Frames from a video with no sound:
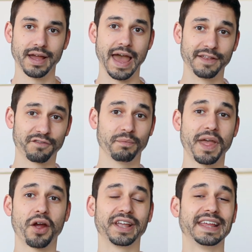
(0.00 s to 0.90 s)
And then from
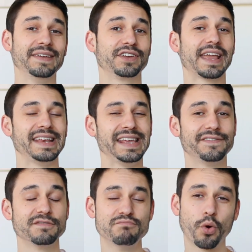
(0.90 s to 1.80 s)
there, you can even get
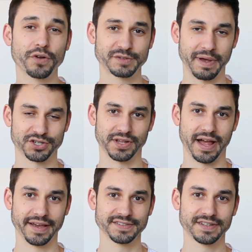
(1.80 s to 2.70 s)
even more
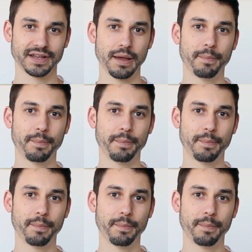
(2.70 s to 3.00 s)
specialized.